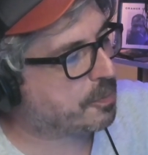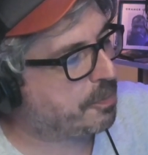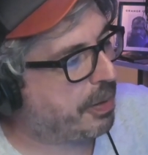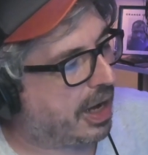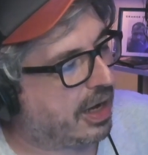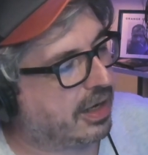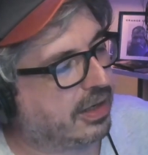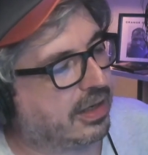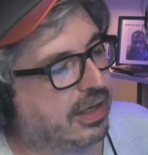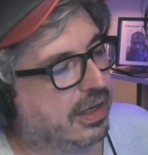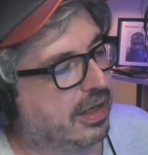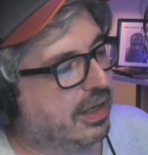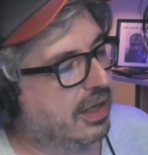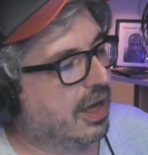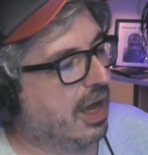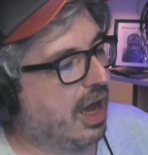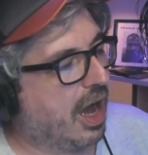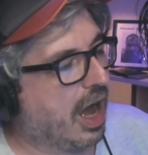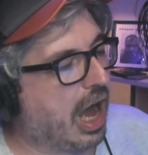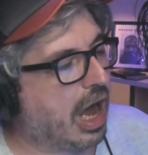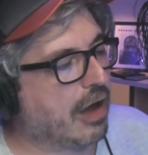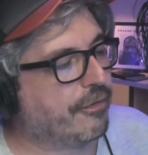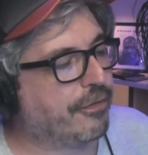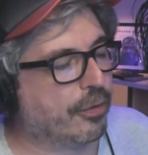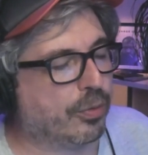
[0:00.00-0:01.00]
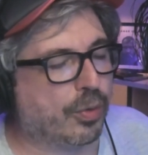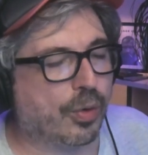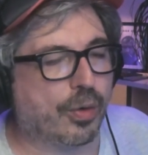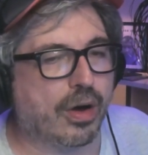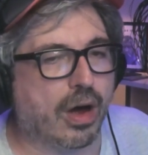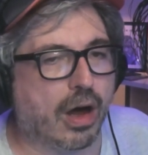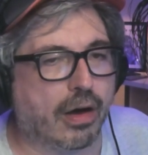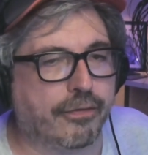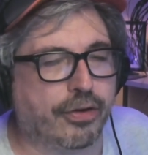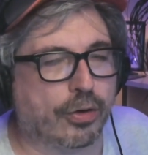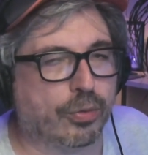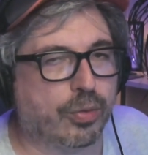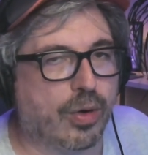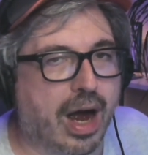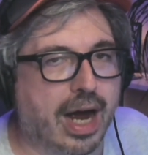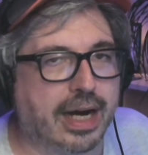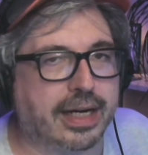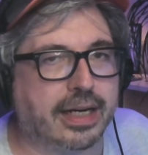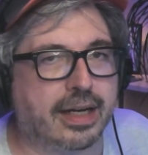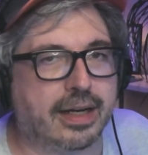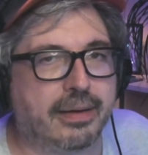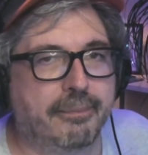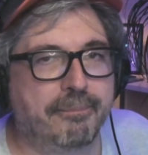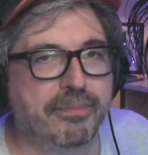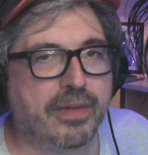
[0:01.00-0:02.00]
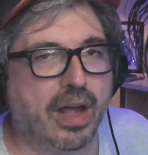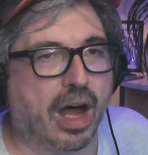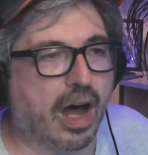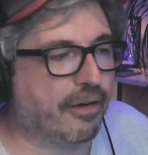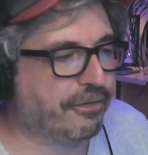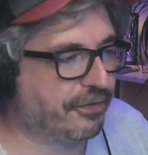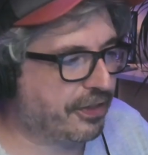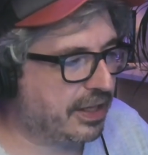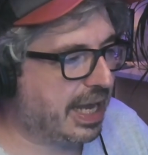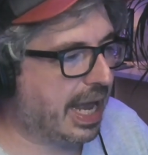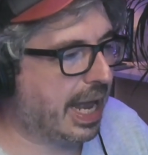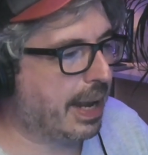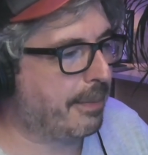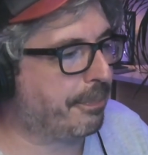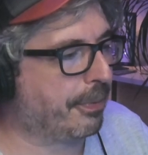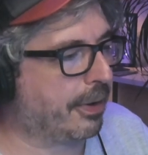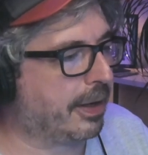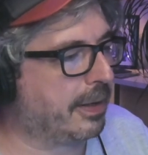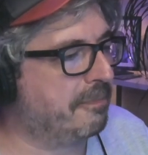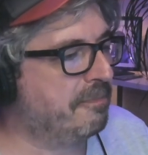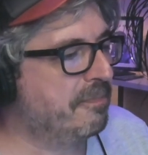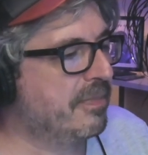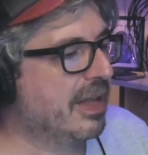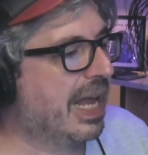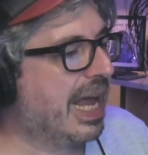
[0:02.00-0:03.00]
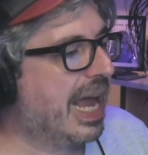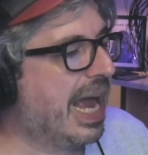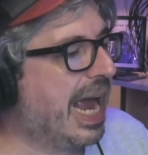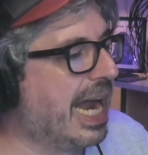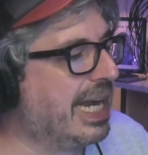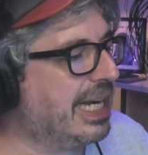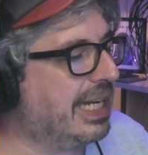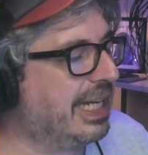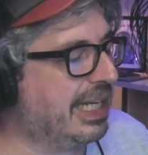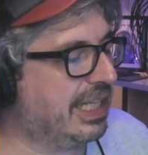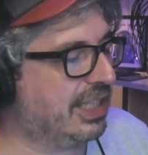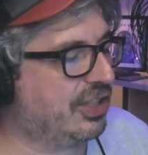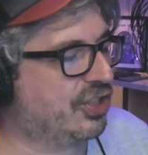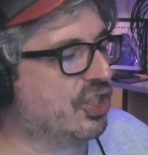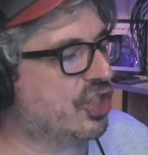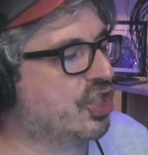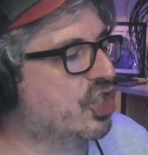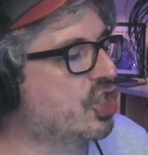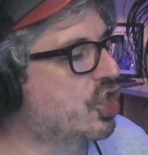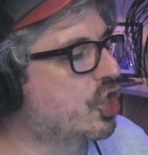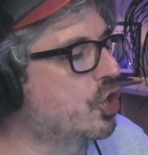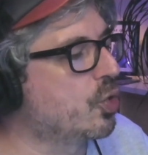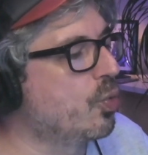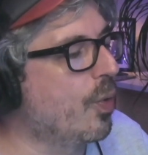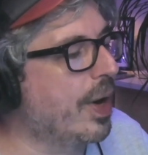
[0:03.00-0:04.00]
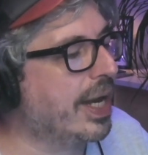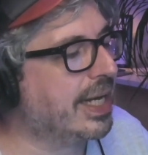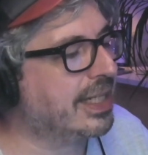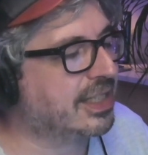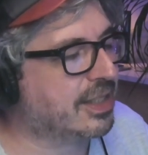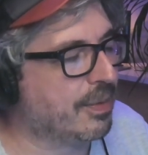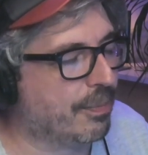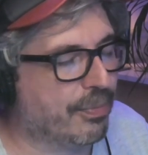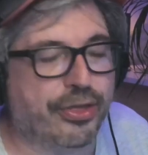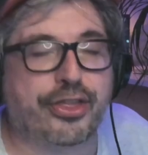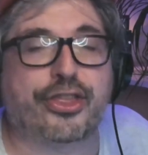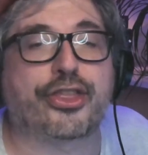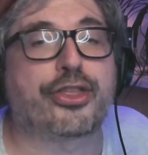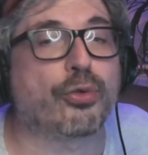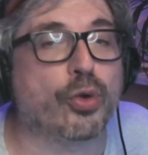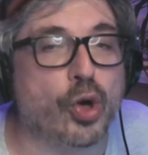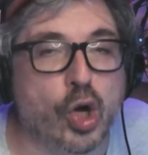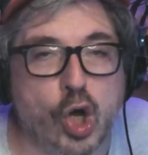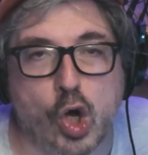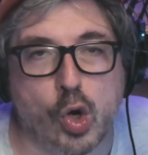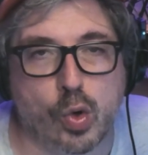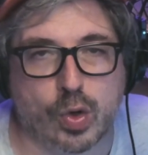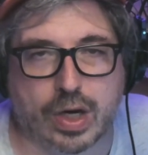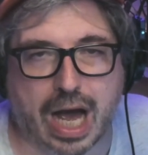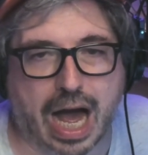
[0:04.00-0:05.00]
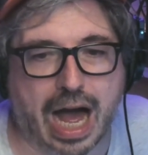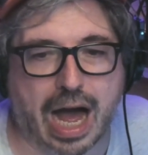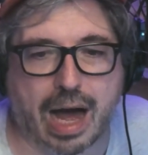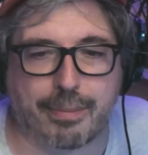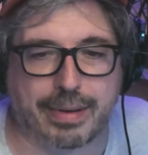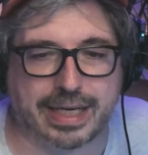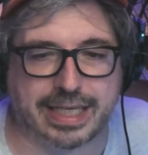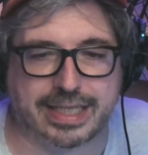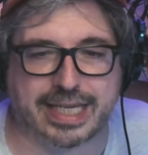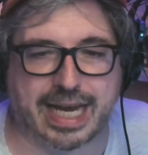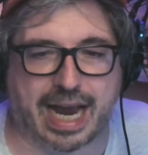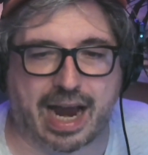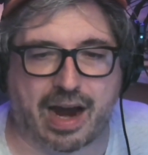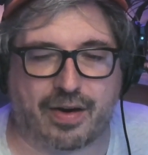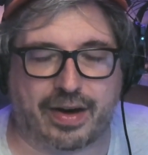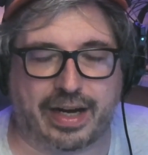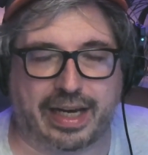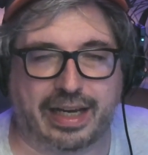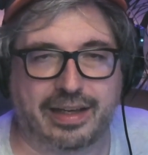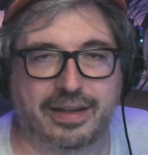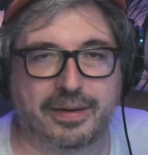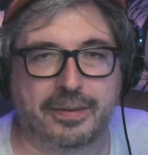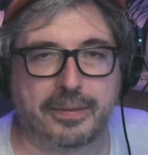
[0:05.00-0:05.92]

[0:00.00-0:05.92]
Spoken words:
Punk off of a Rana off the apron. And he just swings him through commentary.